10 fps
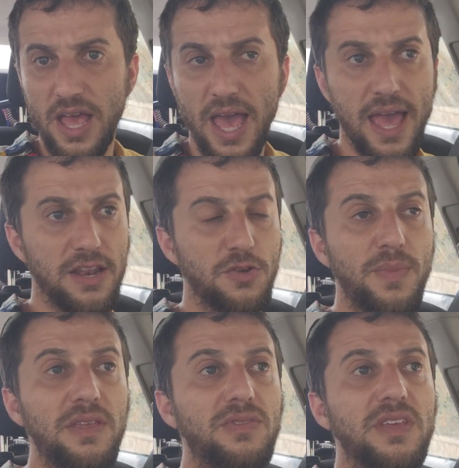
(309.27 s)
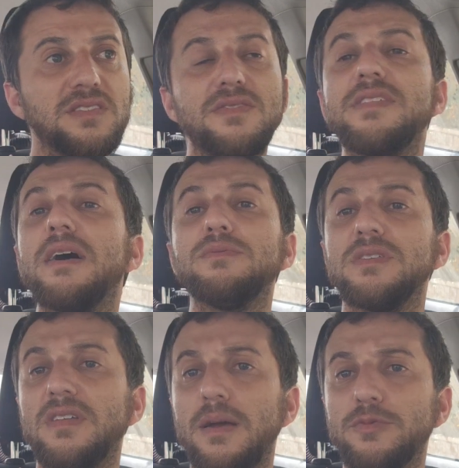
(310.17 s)
And you made things
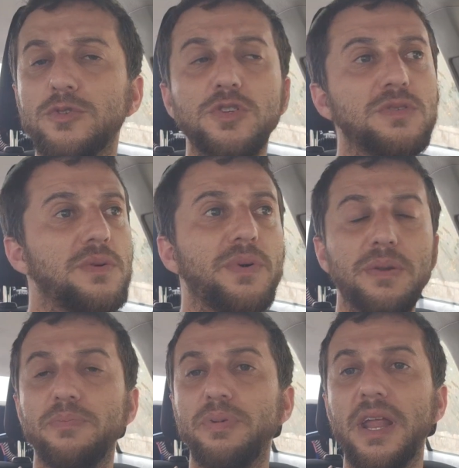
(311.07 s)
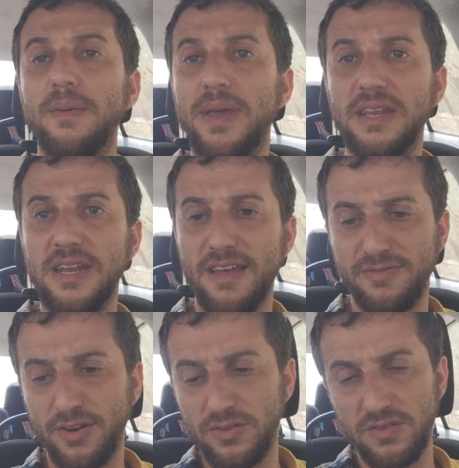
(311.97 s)
1,000 times worse. So you say, but I made an
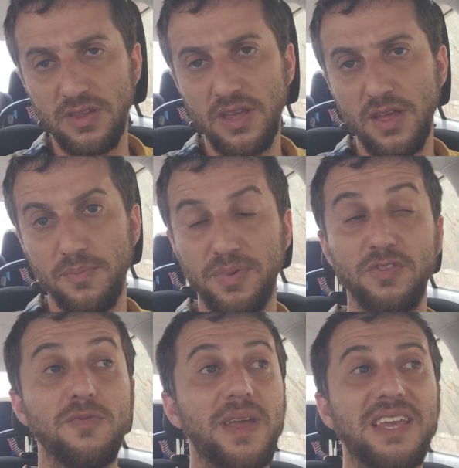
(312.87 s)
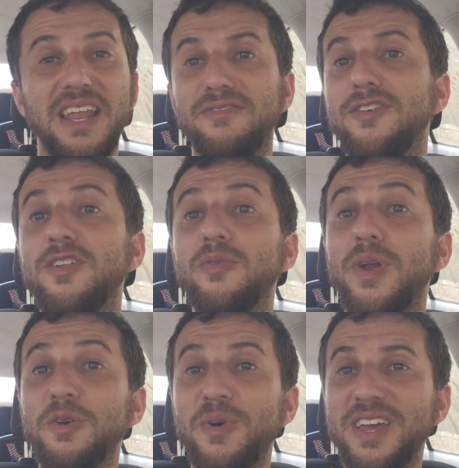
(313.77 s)
effort. But did you make an effort in the
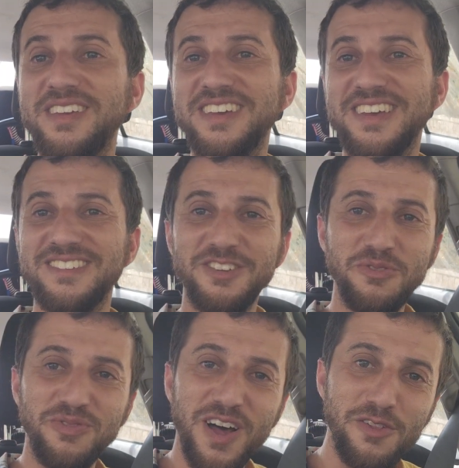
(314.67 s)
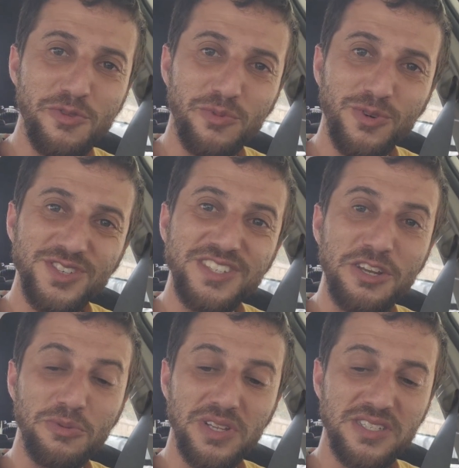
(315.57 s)
right way? Did you follow the rules? Did
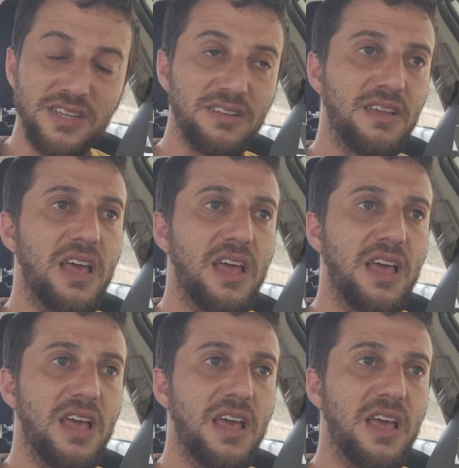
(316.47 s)
you listen?